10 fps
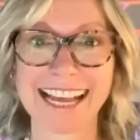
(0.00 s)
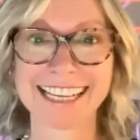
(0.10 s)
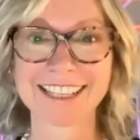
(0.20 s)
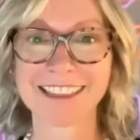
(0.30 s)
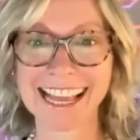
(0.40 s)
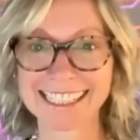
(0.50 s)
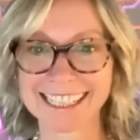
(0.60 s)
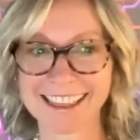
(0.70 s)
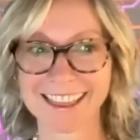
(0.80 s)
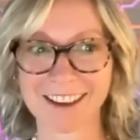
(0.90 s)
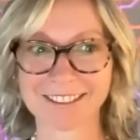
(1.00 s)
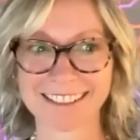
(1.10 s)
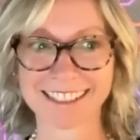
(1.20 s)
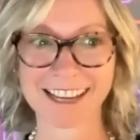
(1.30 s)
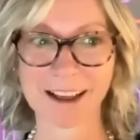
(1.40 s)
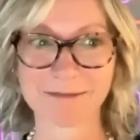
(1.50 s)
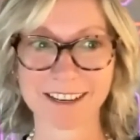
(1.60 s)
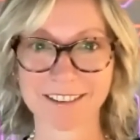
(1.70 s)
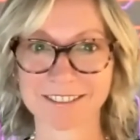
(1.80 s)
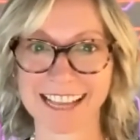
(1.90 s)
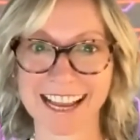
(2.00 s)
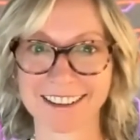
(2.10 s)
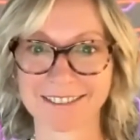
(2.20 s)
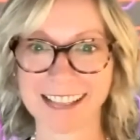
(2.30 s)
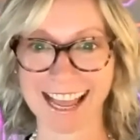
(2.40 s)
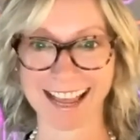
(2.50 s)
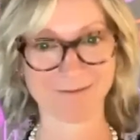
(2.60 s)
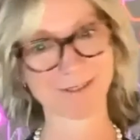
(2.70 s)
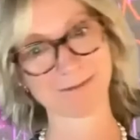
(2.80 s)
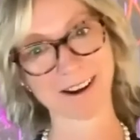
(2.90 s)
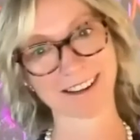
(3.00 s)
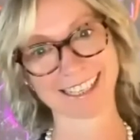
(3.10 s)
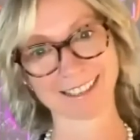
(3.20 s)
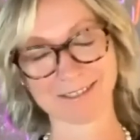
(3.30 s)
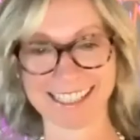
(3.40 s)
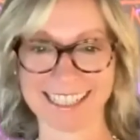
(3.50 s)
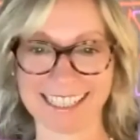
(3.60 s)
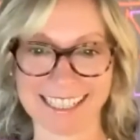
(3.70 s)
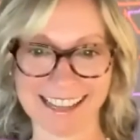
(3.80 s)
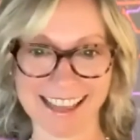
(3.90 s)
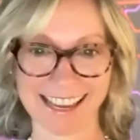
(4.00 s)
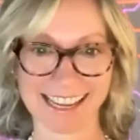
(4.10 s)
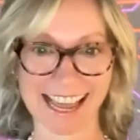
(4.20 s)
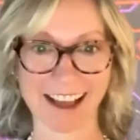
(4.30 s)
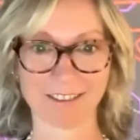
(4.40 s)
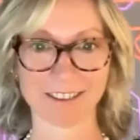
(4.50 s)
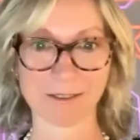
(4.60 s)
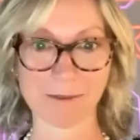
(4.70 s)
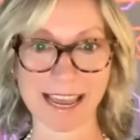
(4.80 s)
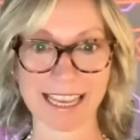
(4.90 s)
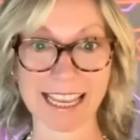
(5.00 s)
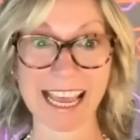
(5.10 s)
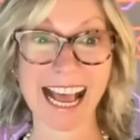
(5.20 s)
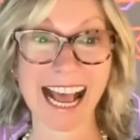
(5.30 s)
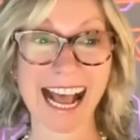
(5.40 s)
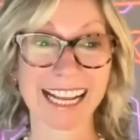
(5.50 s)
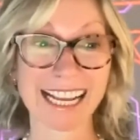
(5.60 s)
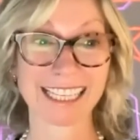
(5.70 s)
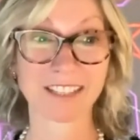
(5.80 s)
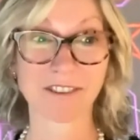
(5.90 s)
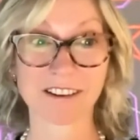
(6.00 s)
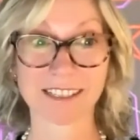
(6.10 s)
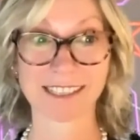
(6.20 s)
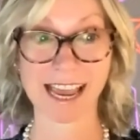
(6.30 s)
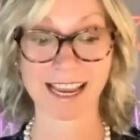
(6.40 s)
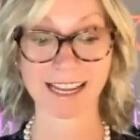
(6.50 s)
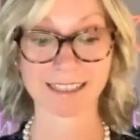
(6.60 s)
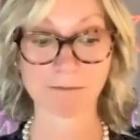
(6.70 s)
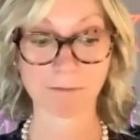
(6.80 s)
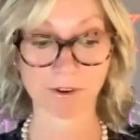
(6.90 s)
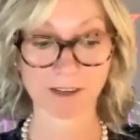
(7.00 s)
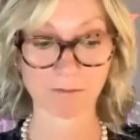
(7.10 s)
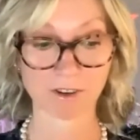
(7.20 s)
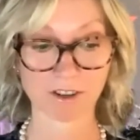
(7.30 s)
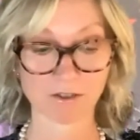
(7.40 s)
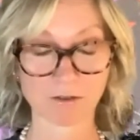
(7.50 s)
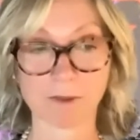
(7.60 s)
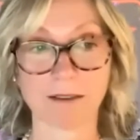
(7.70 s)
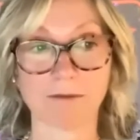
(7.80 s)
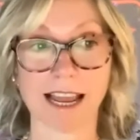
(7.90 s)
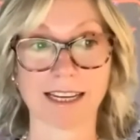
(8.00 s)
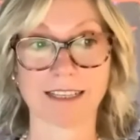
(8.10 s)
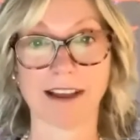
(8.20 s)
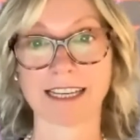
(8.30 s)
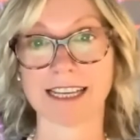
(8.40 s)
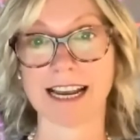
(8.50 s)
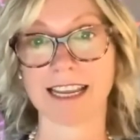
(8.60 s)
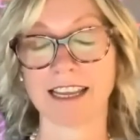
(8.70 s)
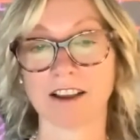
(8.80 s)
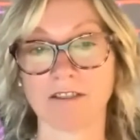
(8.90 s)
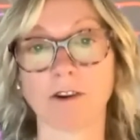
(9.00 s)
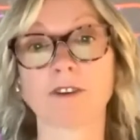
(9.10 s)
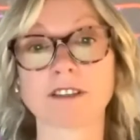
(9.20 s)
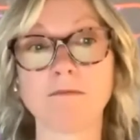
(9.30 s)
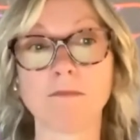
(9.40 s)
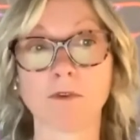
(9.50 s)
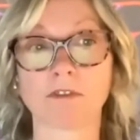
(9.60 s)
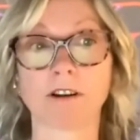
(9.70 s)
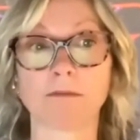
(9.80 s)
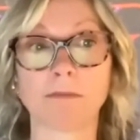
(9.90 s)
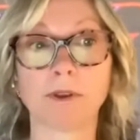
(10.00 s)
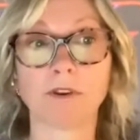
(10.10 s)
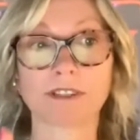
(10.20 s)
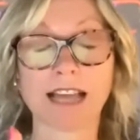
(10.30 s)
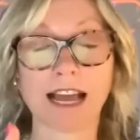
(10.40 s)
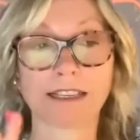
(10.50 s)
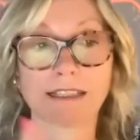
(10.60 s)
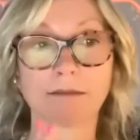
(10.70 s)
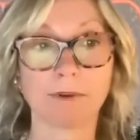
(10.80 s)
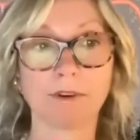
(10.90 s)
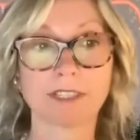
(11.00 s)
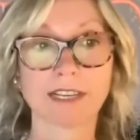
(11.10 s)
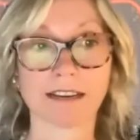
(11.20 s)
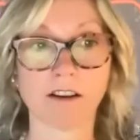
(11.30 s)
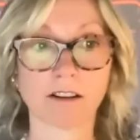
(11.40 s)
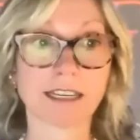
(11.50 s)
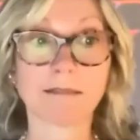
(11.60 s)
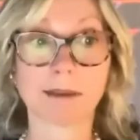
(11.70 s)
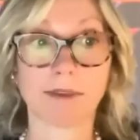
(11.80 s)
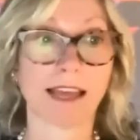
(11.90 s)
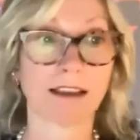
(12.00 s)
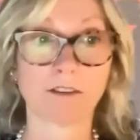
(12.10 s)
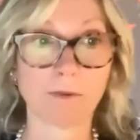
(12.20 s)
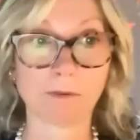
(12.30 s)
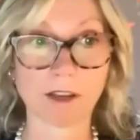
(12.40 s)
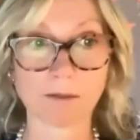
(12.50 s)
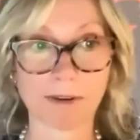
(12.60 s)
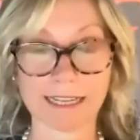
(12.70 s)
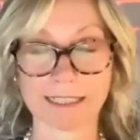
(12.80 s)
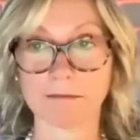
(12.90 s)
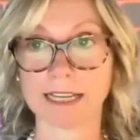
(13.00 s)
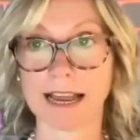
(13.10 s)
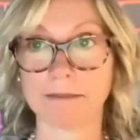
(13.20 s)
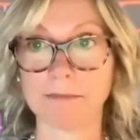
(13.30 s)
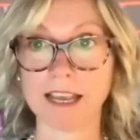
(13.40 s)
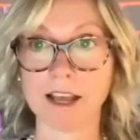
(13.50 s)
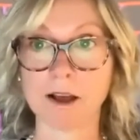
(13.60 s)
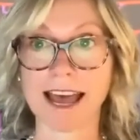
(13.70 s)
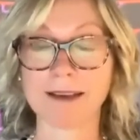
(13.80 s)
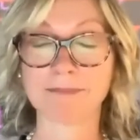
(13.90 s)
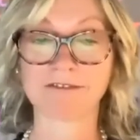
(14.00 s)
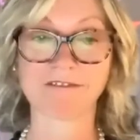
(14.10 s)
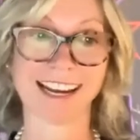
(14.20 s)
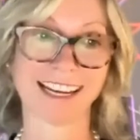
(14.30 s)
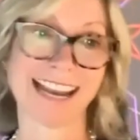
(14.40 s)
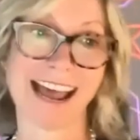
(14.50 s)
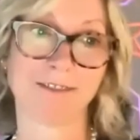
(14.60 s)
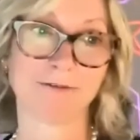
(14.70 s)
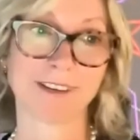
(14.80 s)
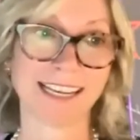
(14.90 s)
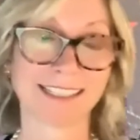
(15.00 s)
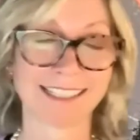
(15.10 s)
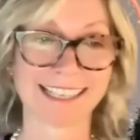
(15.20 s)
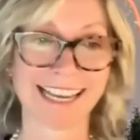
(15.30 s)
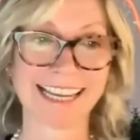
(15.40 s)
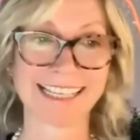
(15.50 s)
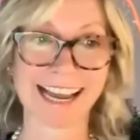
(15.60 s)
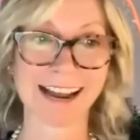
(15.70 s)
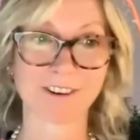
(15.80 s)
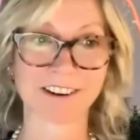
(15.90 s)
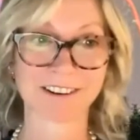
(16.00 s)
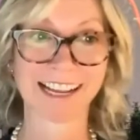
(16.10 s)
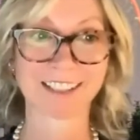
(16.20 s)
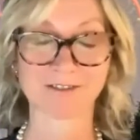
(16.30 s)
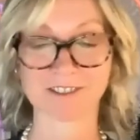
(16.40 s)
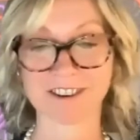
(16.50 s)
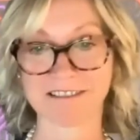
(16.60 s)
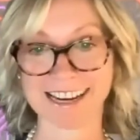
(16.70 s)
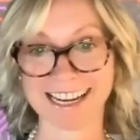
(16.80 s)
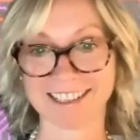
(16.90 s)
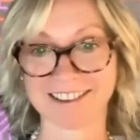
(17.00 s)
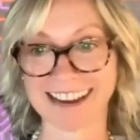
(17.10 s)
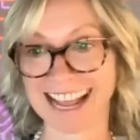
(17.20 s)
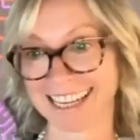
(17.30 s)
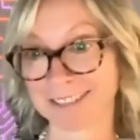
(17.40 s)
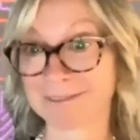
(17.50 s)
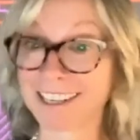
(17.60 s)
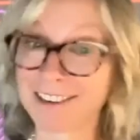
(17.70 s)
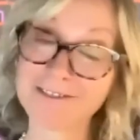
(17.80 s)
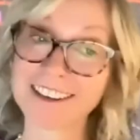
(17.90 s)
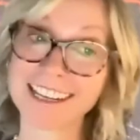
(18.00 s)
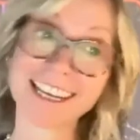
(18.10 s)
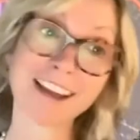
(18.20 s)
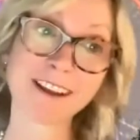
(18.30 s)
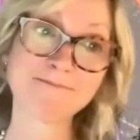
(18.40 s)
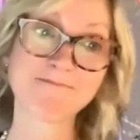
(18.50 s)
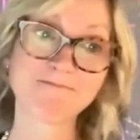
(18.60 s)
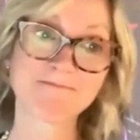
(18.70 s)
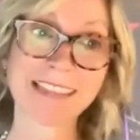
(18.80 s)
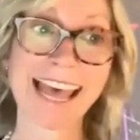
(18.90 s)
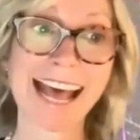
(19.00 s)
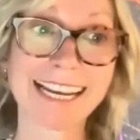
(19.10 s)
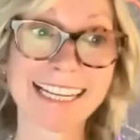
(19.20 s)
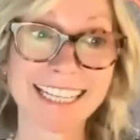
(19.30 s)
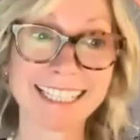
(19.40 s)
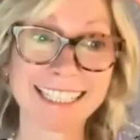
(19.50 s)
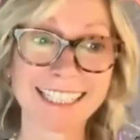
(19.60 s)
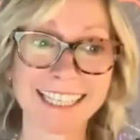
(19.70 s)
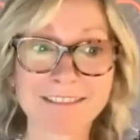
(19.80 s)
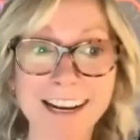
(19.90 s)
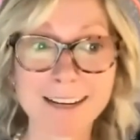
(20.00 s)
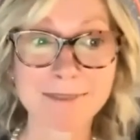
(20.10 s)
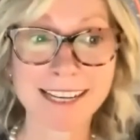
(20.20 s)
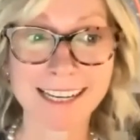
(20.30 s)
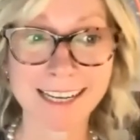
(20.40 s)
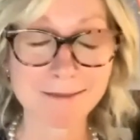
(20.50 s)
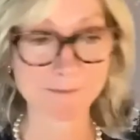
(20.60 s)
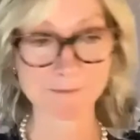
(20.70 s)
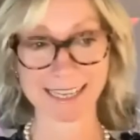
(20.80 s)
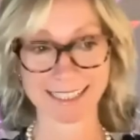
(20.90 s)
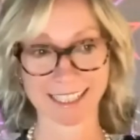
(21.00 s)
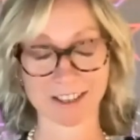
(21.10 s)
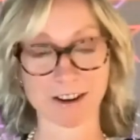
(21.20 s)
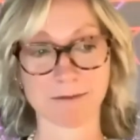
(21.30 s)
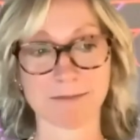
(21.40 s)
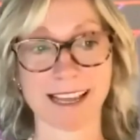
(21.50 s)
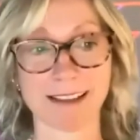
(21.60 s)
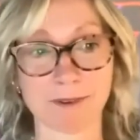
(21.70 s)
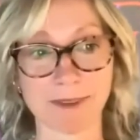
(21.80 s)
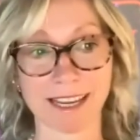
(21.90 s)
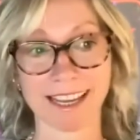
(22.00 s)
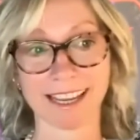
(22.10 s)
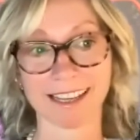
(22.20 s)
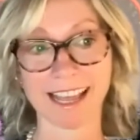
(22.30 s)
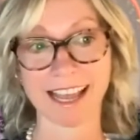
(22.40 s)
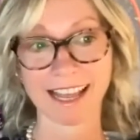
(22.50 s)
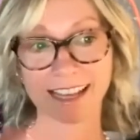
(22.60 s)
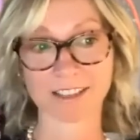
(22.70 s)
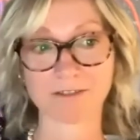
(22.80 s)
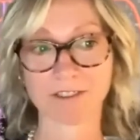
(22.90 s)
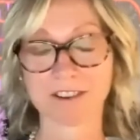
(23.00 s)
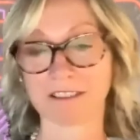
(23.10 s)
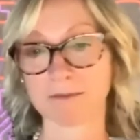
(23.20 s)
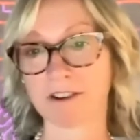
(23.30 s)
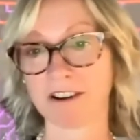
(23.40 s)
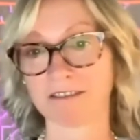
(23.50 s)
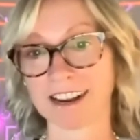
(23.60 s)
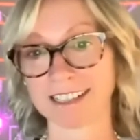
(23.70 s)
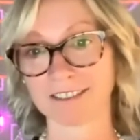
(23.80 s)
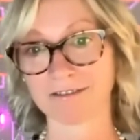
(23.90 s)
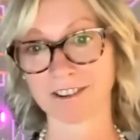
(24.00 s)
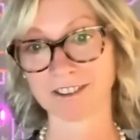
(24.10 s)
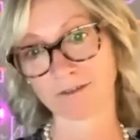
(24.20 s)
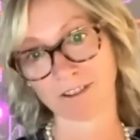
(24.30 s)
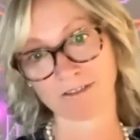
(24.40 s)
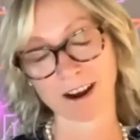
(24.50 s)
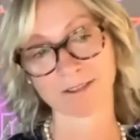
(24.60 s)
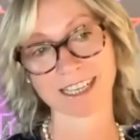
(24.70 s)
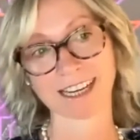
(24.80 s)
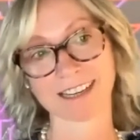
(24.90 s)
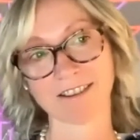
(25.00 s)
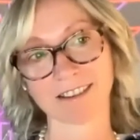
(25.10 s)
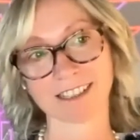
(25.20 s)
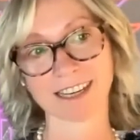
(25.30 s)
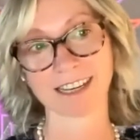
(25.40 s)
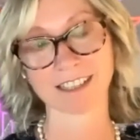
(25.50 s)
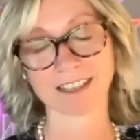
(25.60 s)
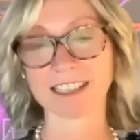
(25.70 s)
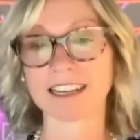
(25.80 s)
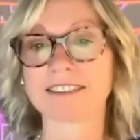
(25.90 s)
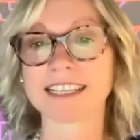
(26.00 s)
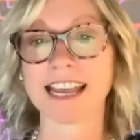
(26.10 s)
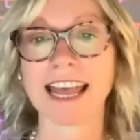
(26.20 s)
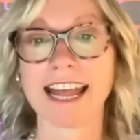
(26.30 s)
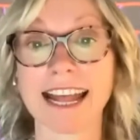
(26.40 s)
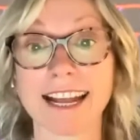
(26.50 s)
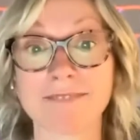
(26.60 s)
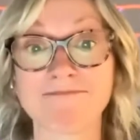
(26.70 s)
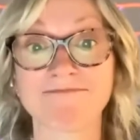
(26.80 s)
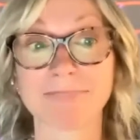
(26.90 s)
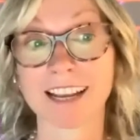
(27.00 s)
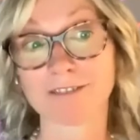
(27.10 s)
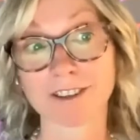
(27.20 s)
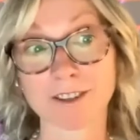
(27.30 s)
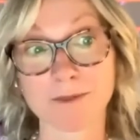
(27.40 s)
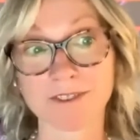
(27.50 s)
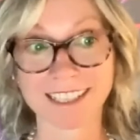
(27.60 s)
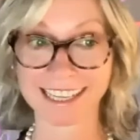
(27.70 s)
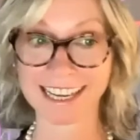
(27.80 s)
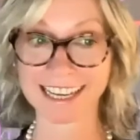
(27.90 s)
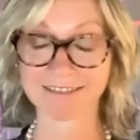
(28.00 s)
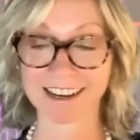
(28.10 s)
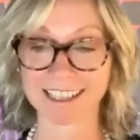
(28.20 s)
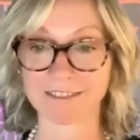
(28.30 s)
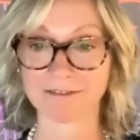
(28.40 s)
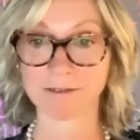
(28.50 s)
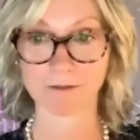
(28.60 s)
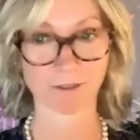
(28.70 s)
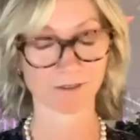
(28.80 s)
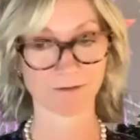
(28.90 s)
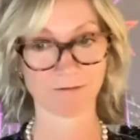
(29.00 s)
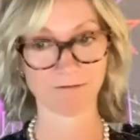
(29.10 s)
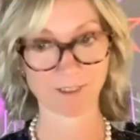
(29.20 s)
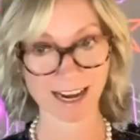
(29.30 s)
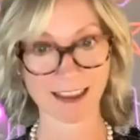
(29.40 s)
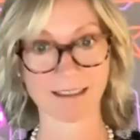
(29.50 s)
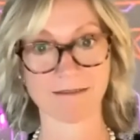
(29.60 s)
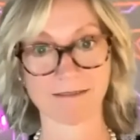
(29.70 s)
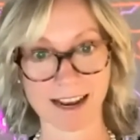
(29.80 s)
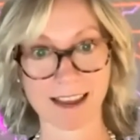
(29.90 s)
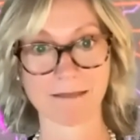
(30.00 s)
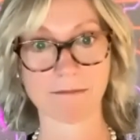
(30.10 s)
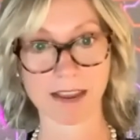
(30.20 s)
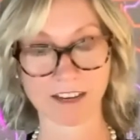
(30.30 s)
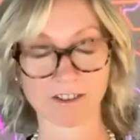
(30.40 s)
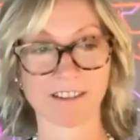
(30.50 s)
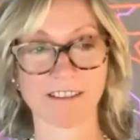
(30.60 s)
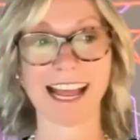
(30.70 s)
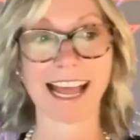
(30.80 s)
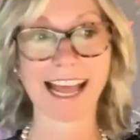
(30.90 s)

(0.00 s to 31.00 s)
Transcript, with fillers: Uh, so that's those couple of kind of uh, more personal questions, I think, out of the way. I guess it's fair to say at some point, I'm pretty sure Ben would like to actually focus more on pure science and pure technology, and maybe that could be possible at some time. Uh, but right now, he's he's our extraordinary leader, and we all love him. And he does an incredible and an amazing job, and we're making extraordinary progress across all of our technology initiatives um, across the board, getting ready for really, really major